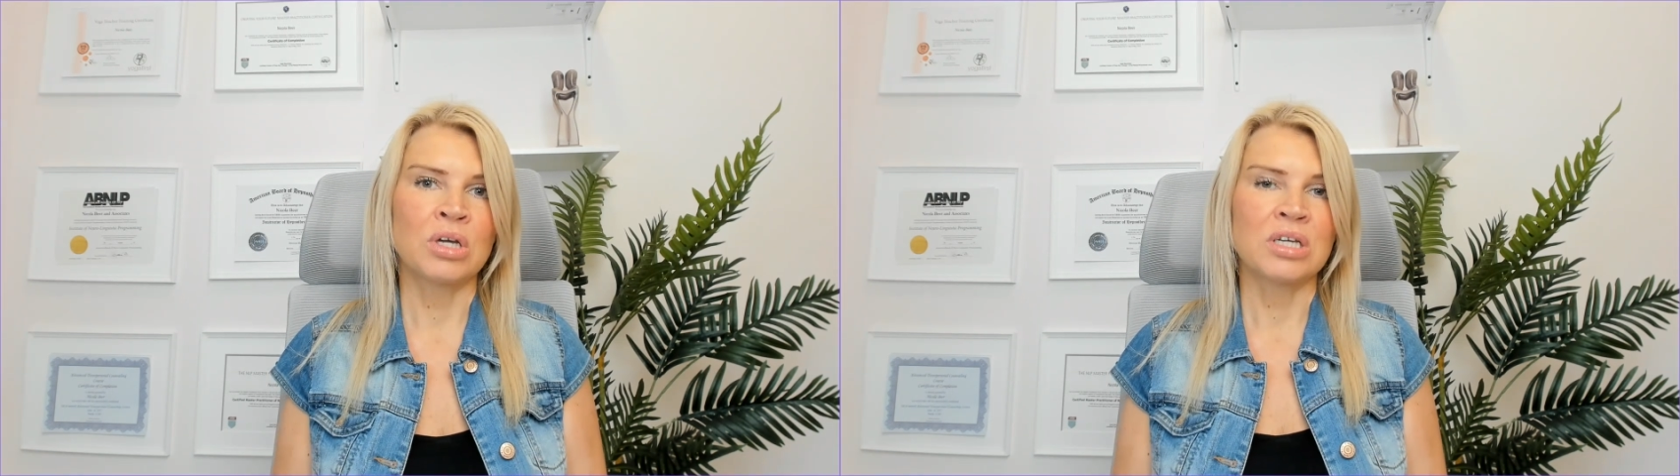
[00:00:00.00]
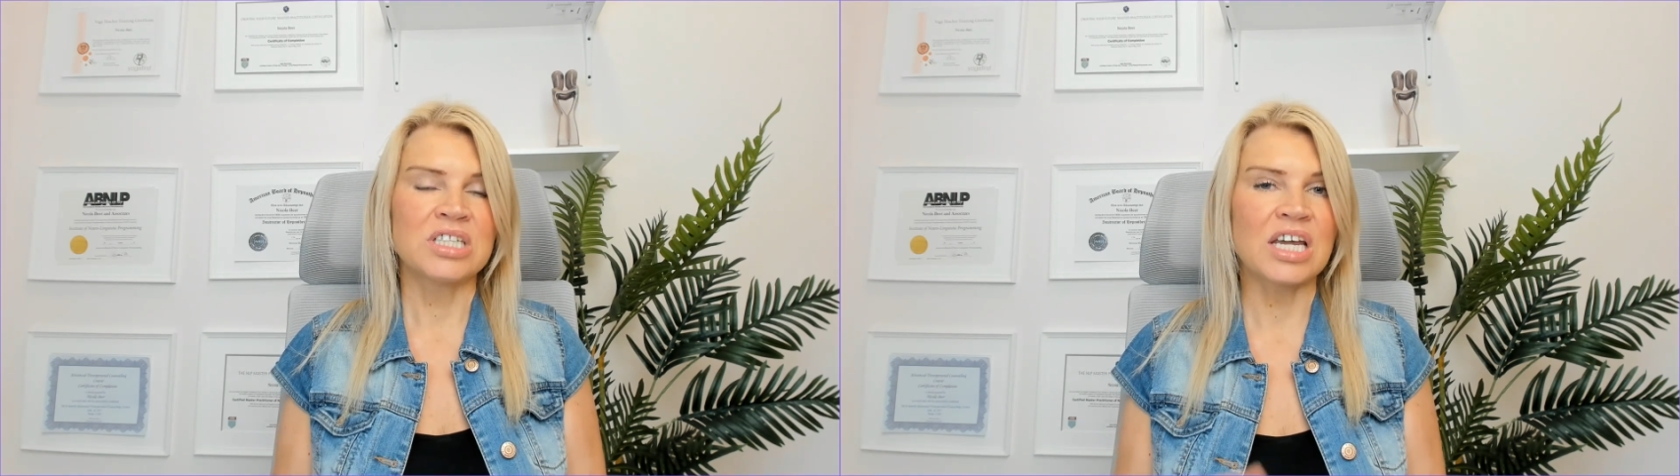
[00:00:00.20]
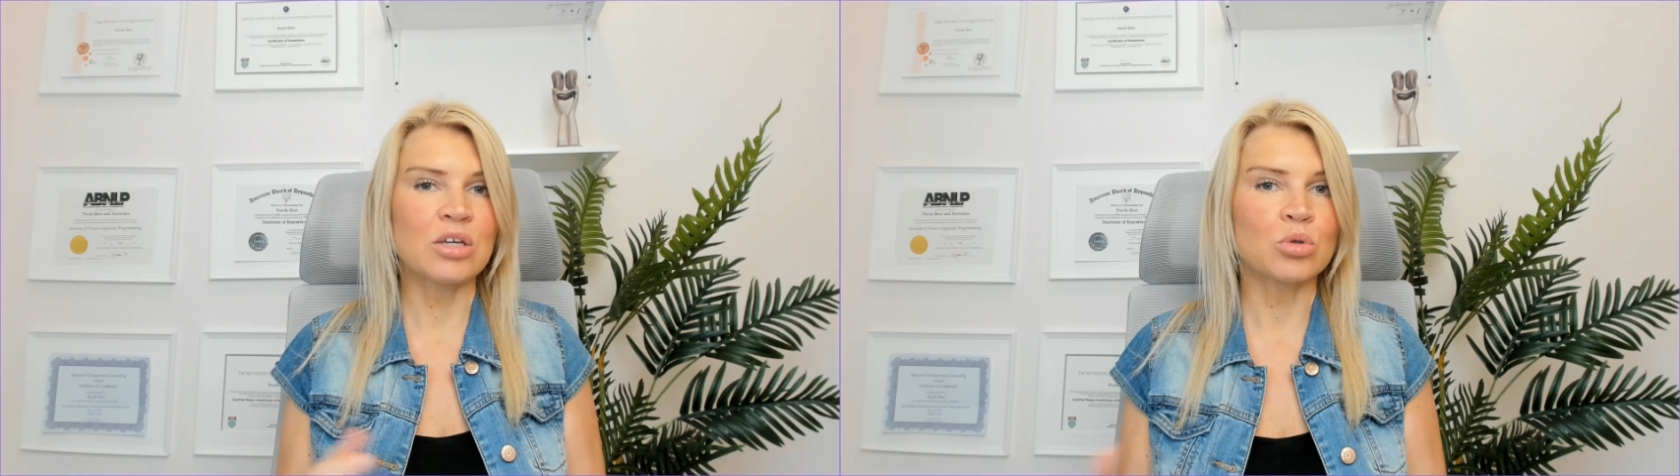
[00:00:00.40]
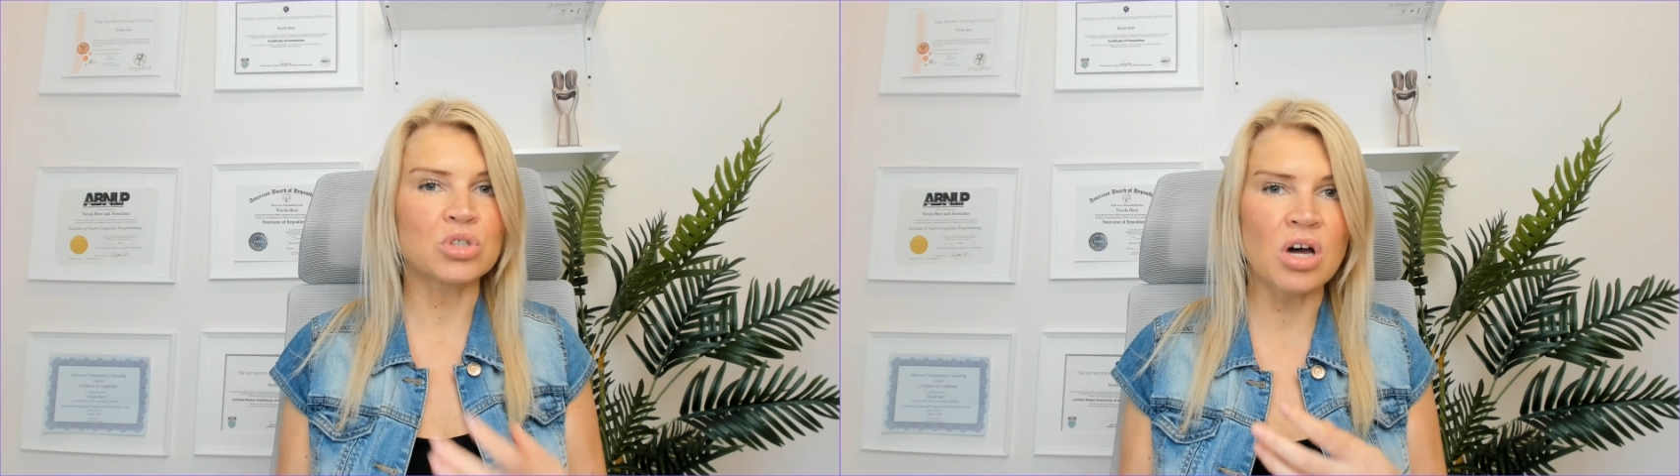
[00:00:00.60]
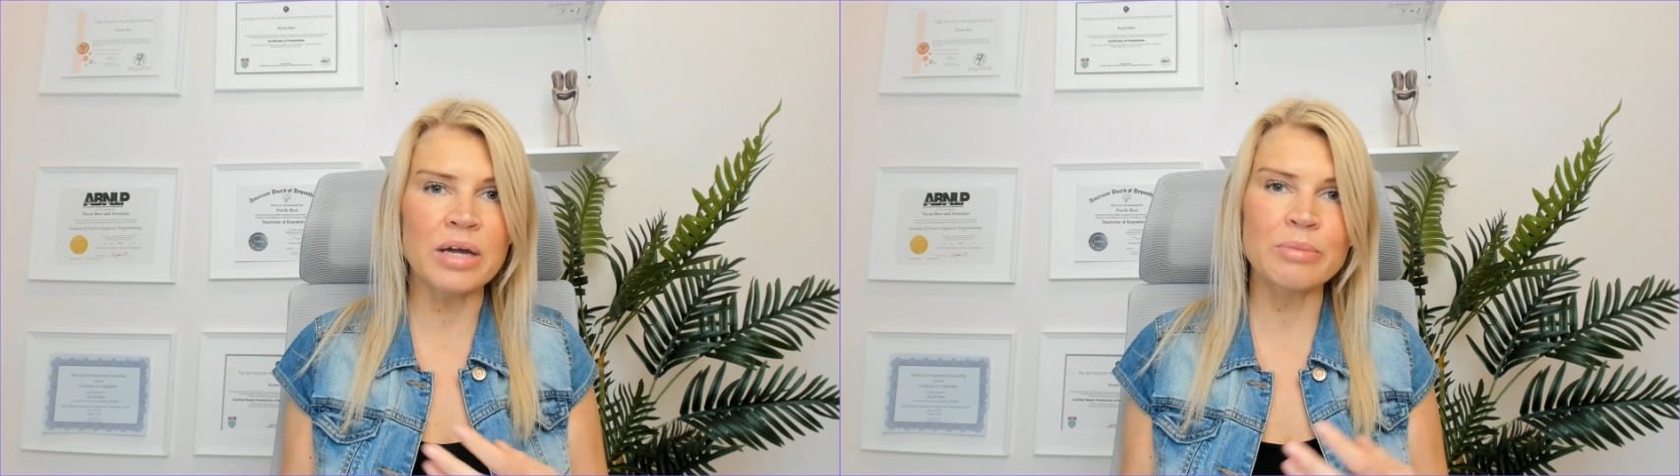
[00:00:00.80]
take your
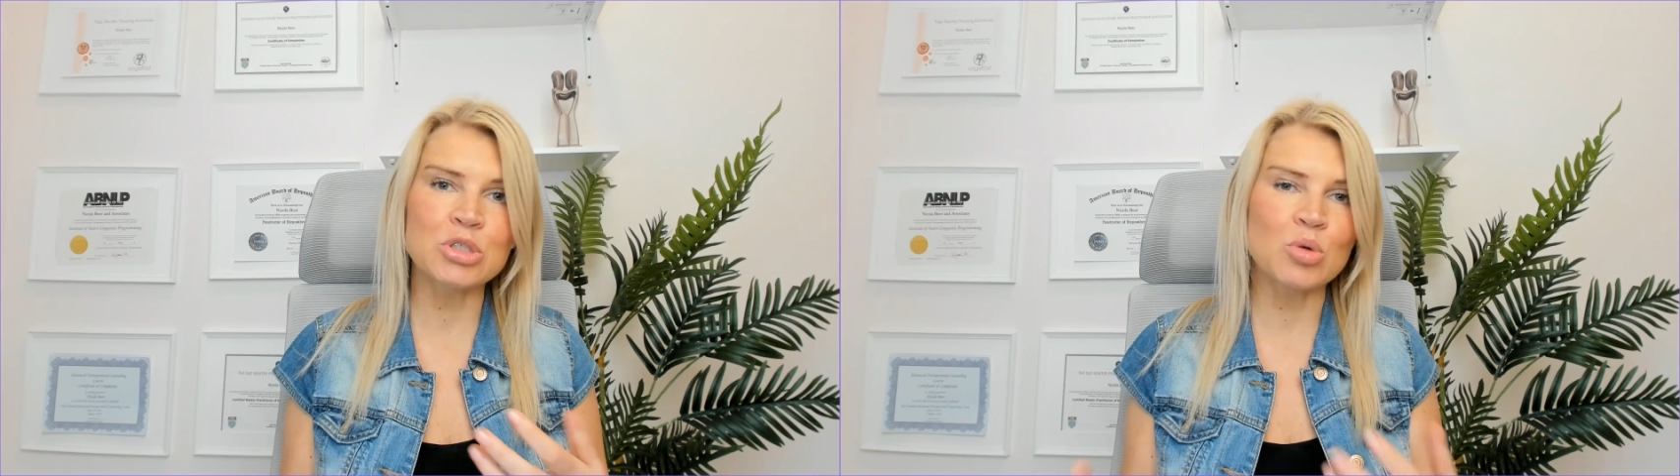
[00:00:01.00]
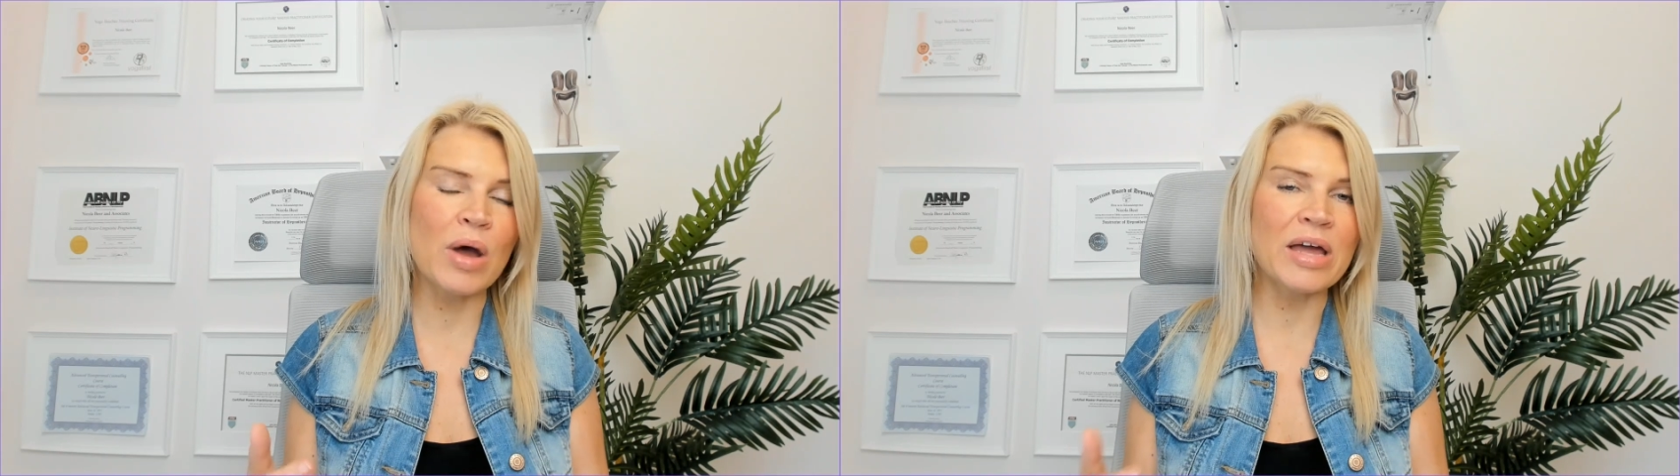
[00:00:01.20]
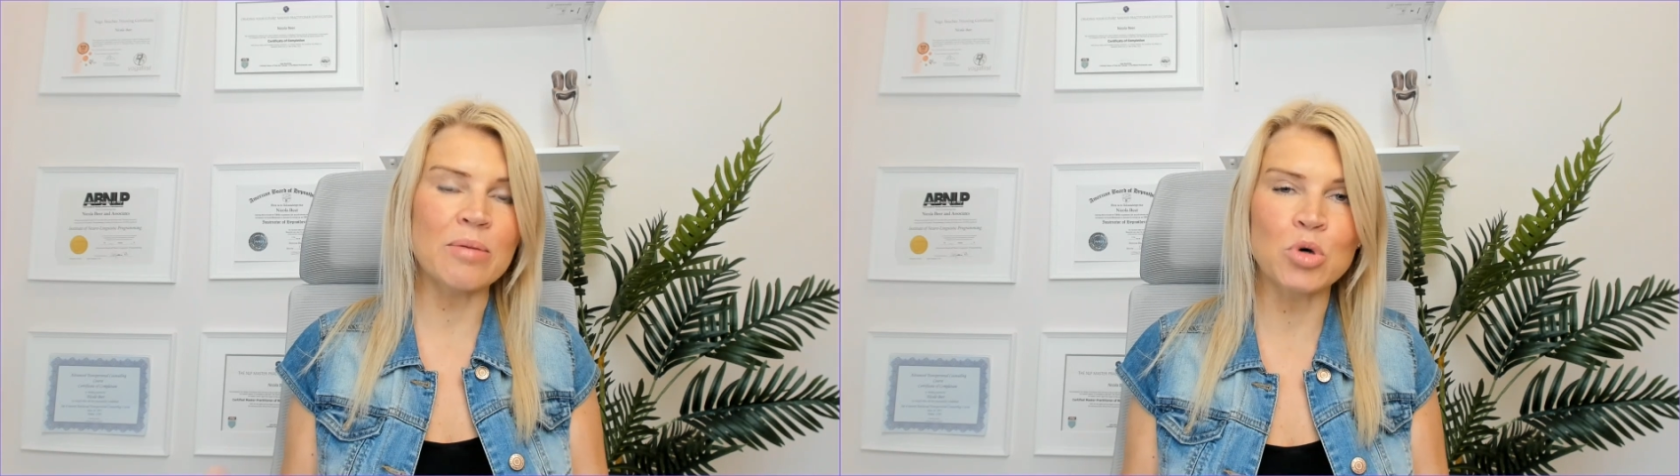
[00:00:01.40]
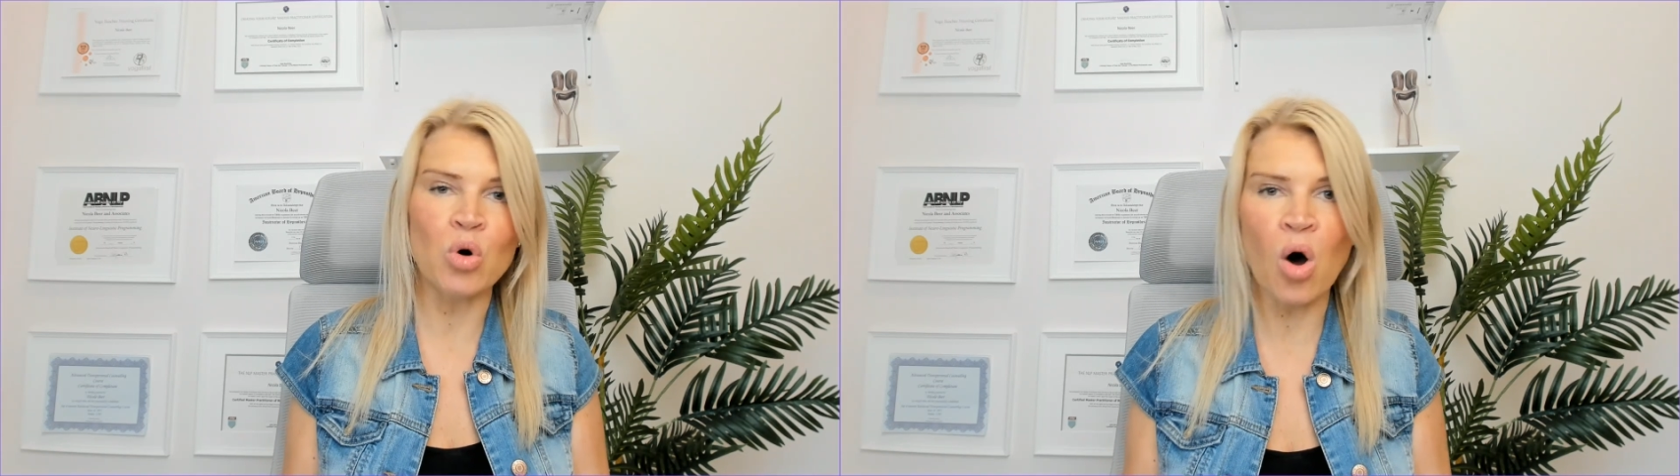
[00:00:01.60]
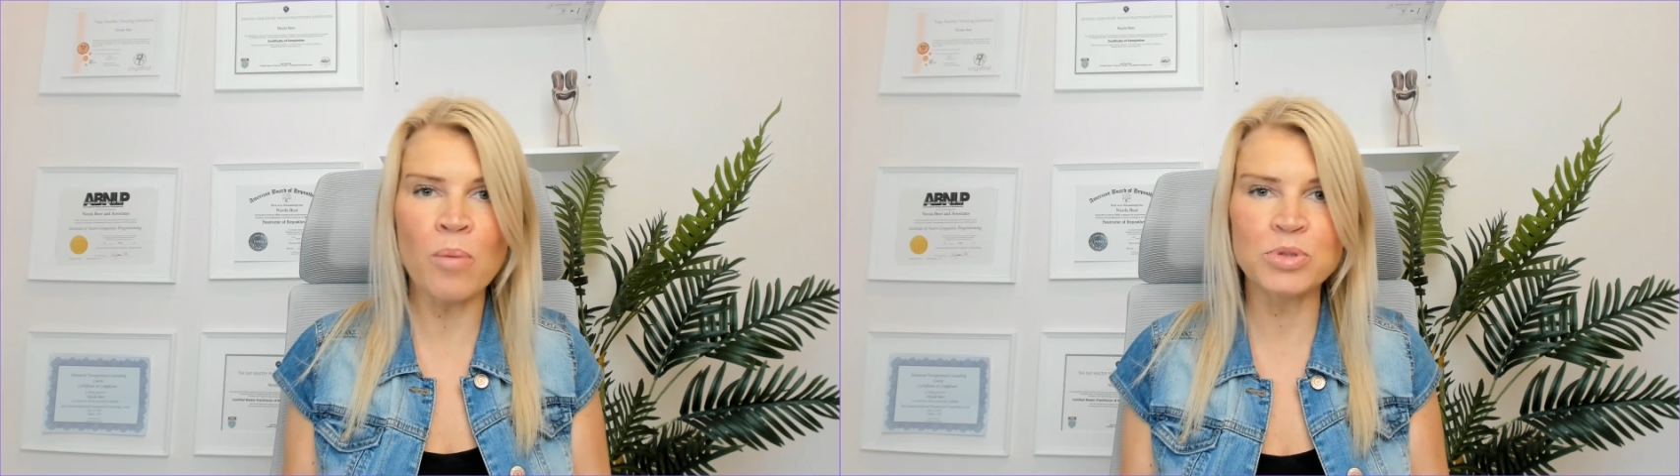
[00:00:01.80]
time to weigh up your
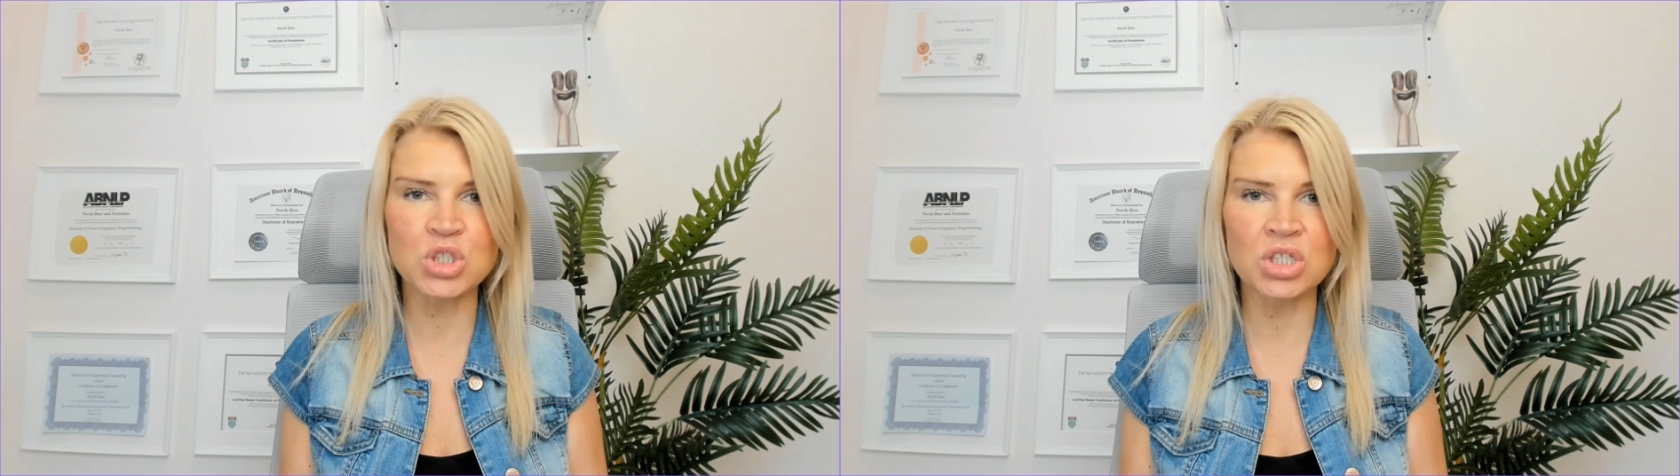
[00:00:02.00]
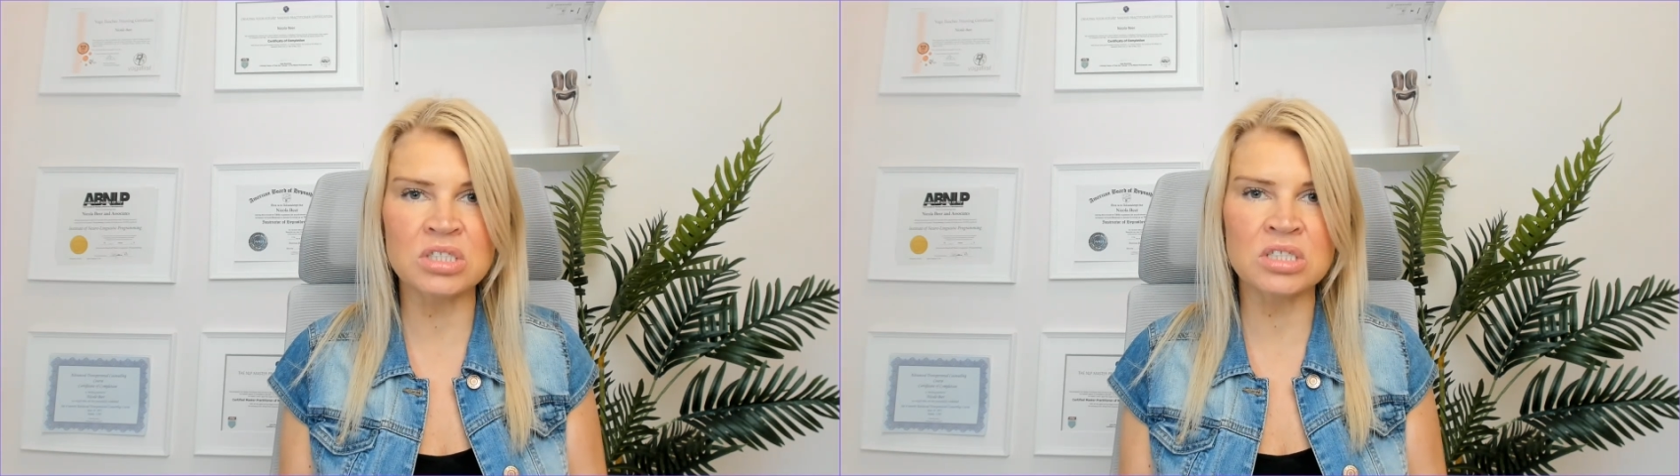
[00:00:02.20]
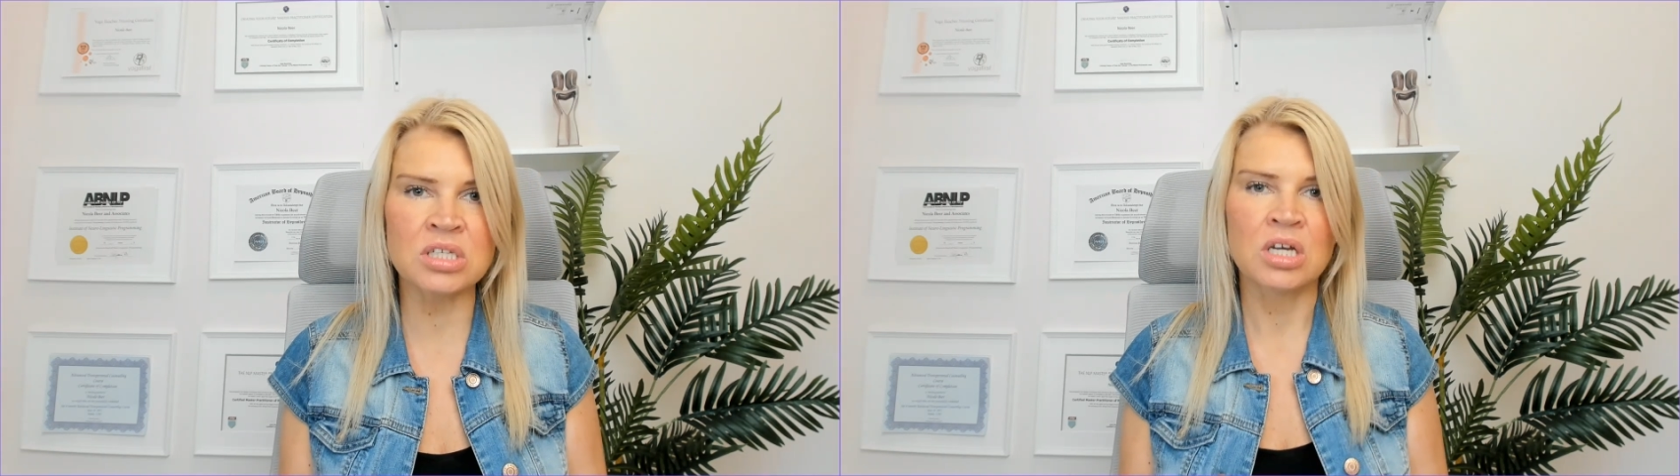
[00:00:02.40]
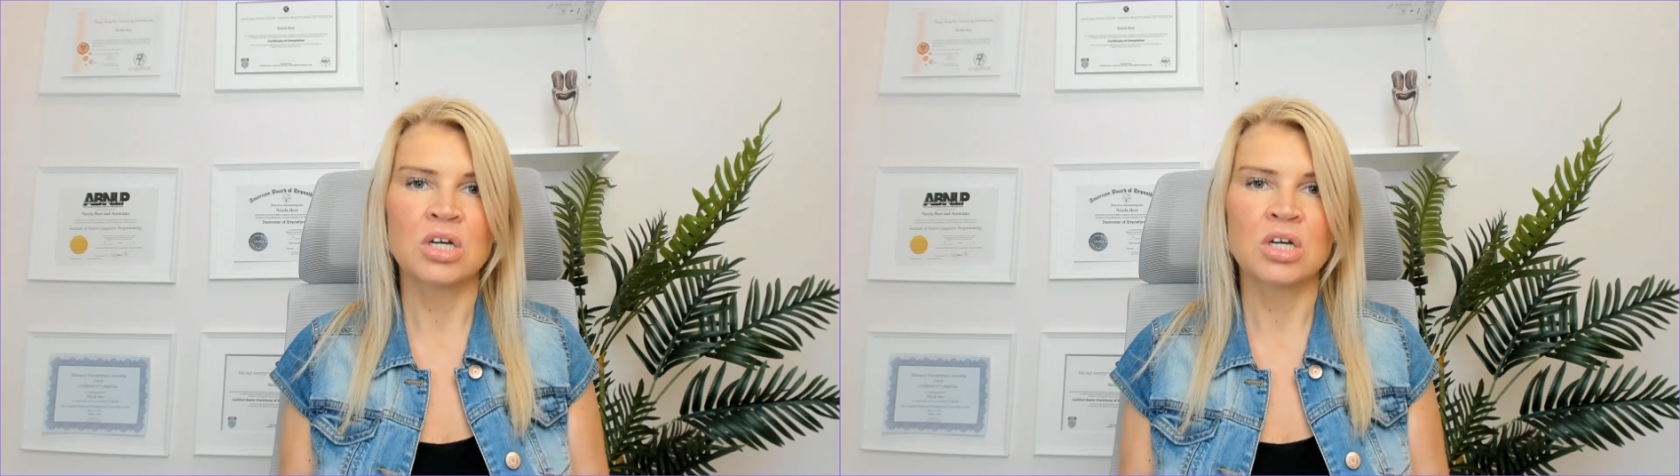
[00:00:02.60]
options?